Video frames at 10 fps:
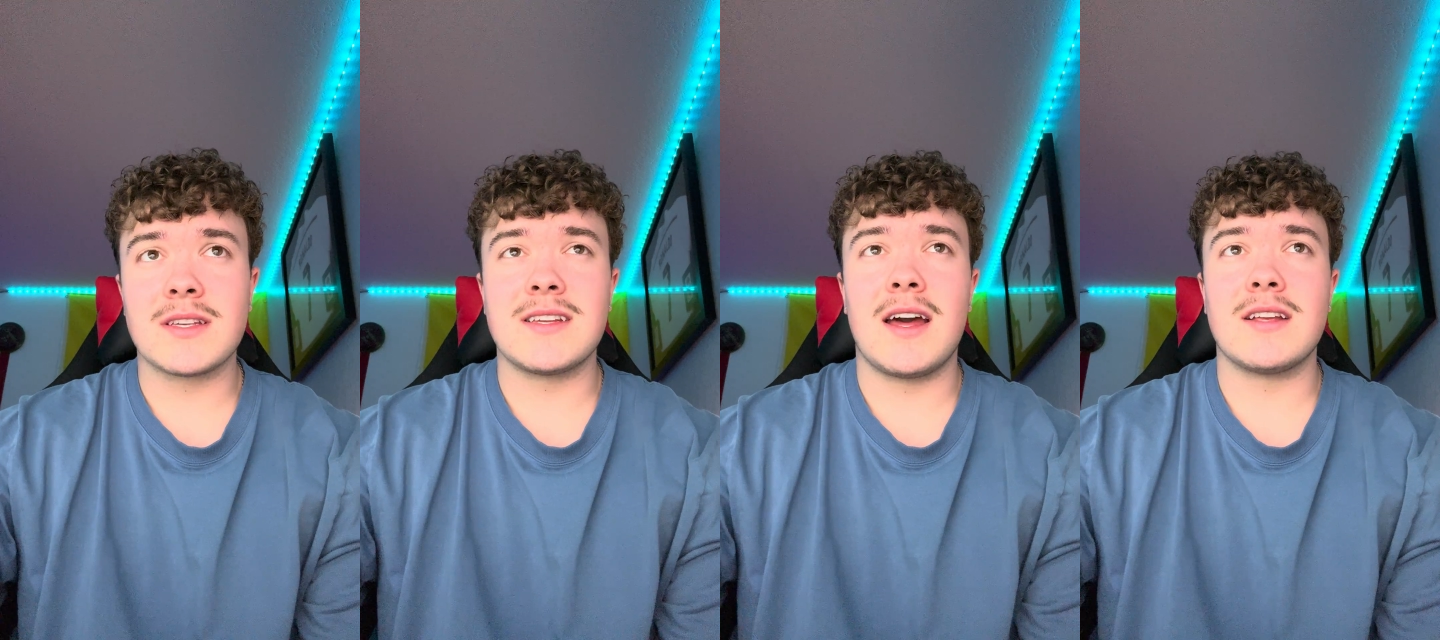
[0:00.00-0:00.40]

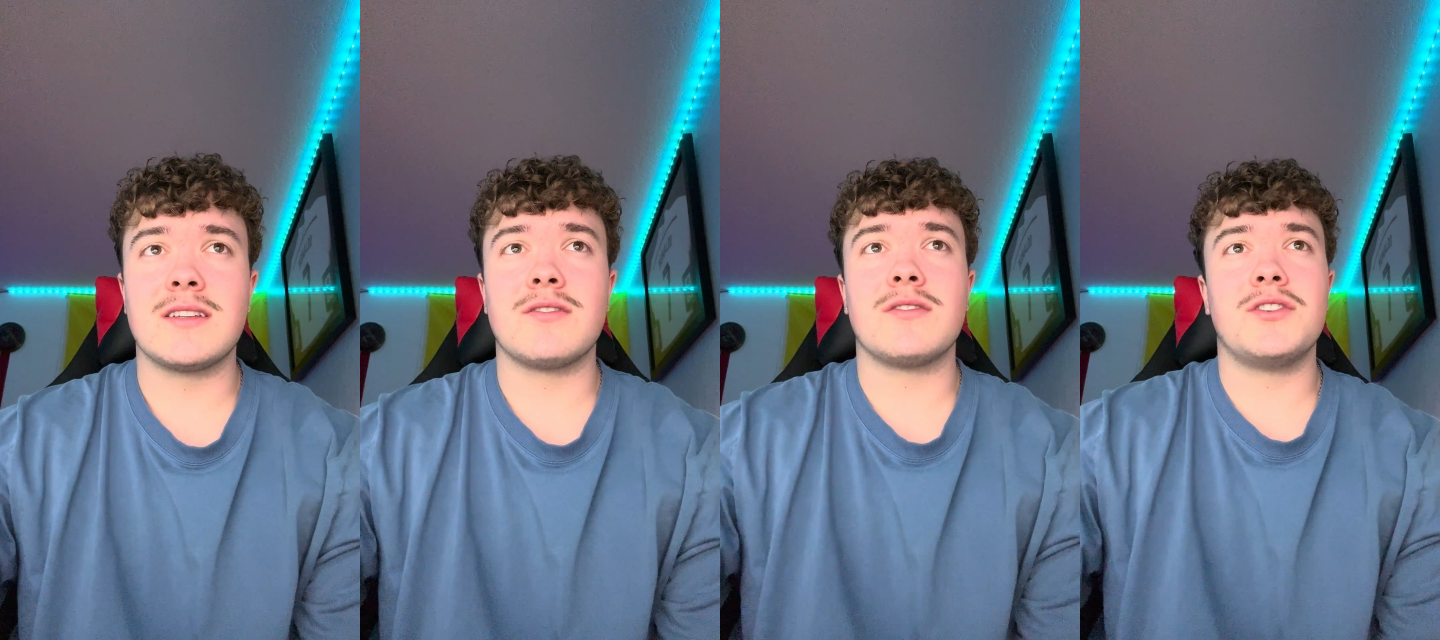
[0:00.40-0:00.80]
status
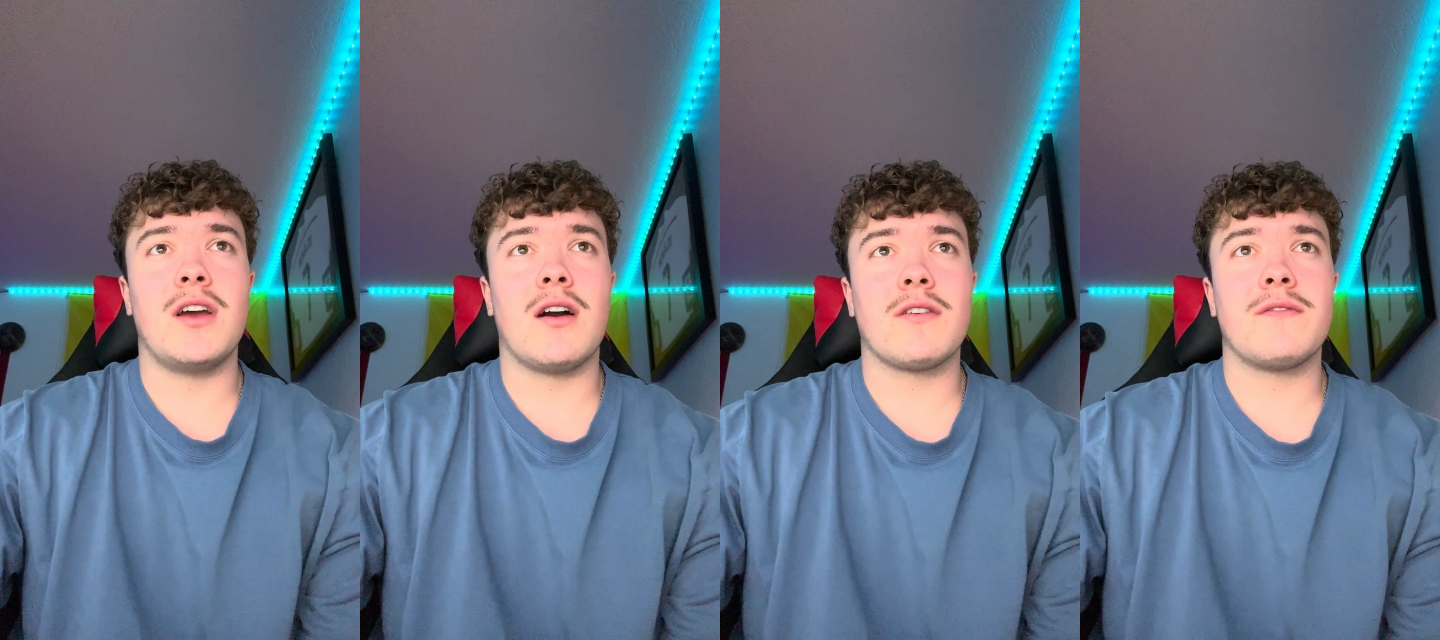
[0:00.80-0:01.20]
and
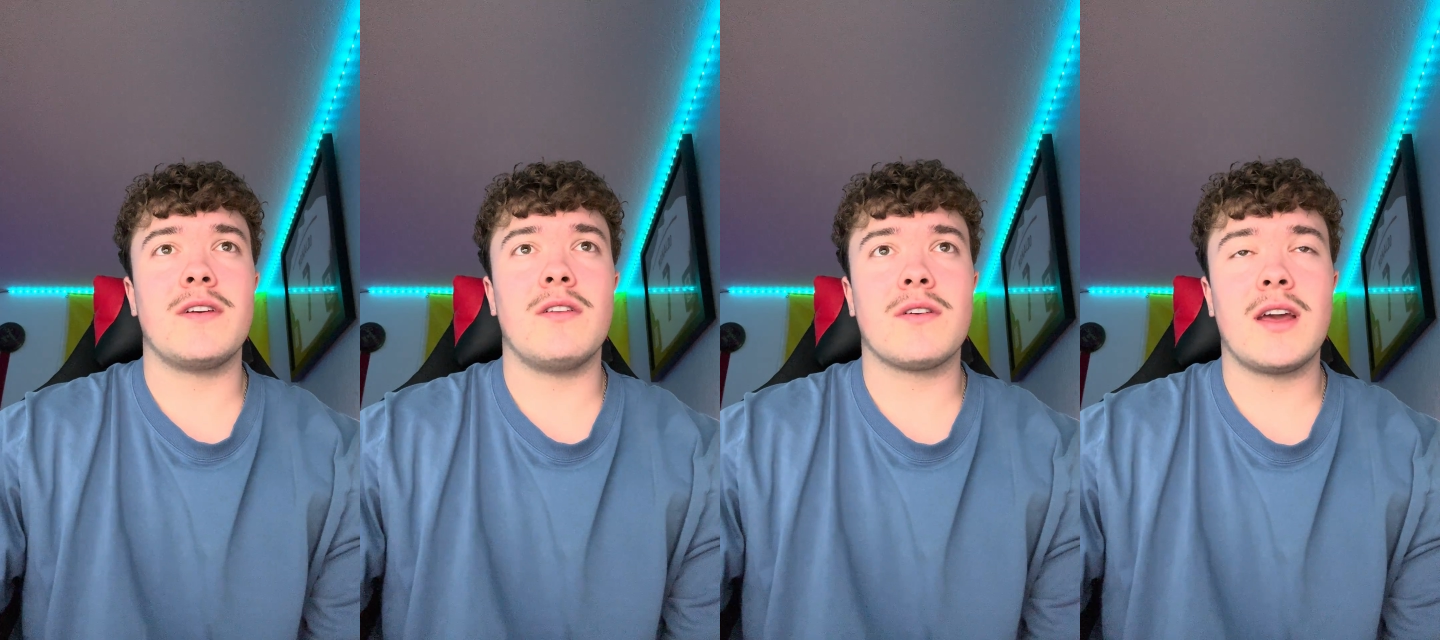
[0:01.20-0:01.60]

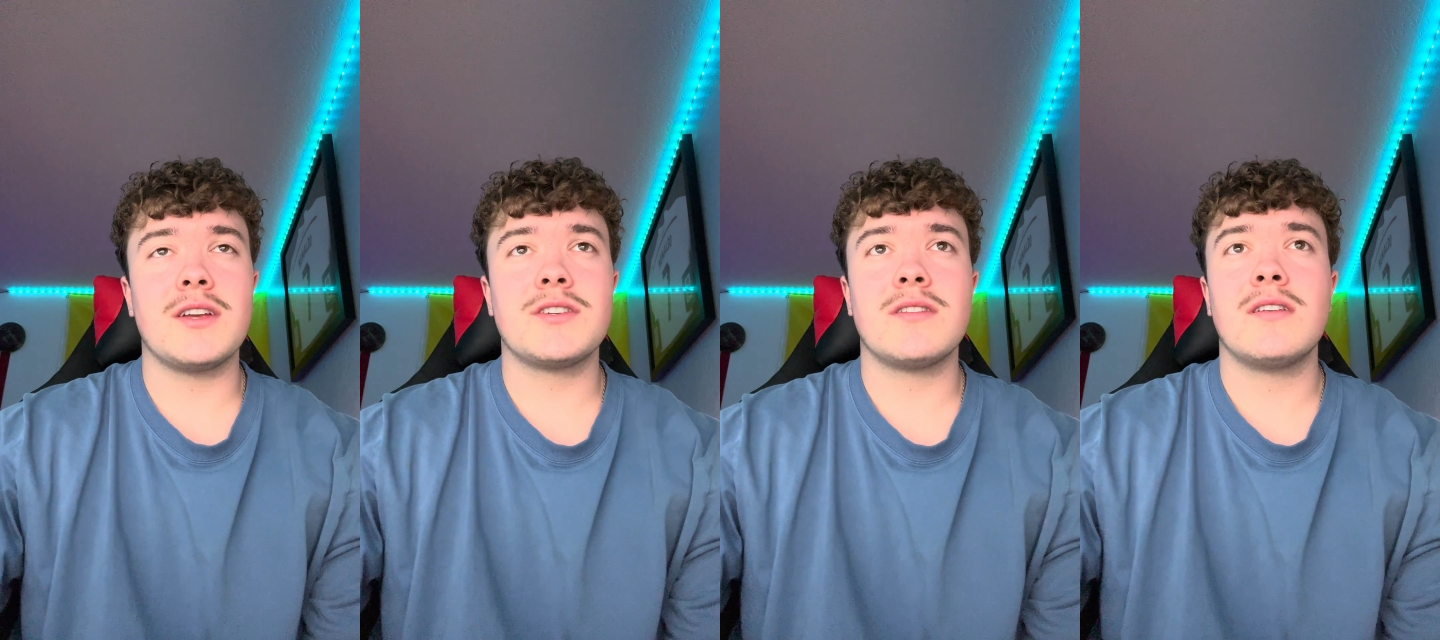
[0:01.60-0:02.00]
geography,
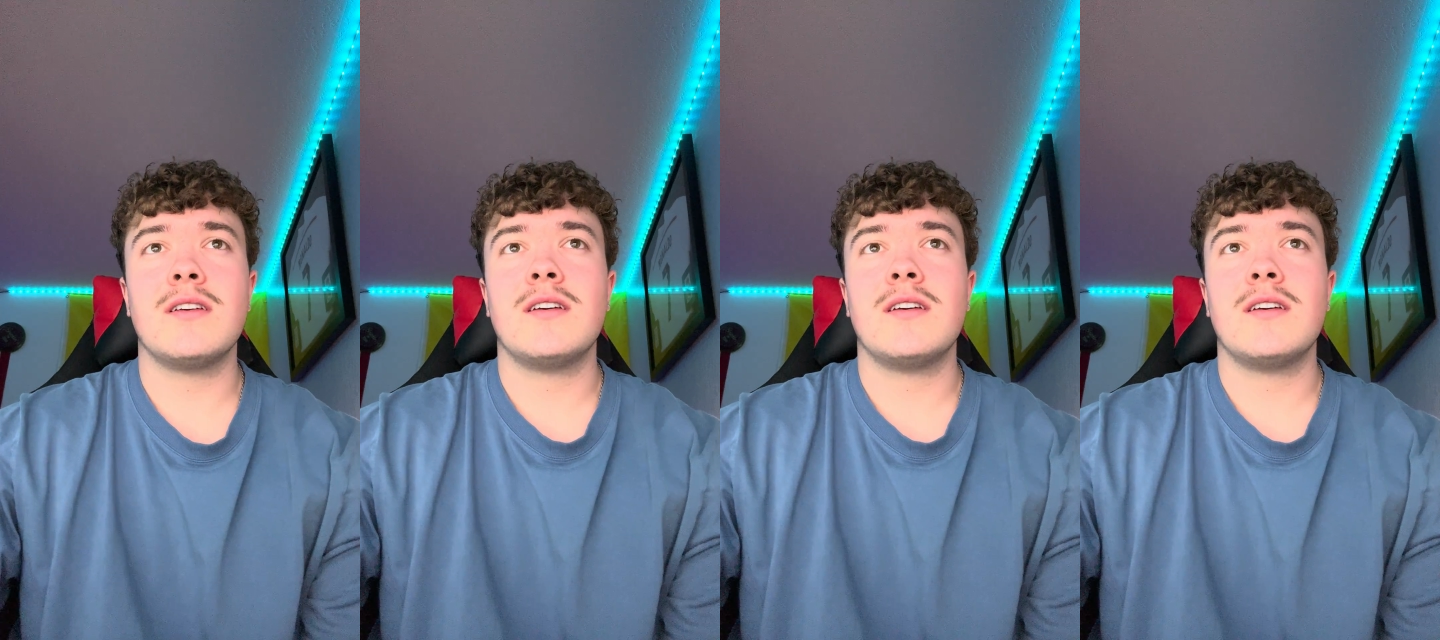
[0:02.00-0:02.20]
location.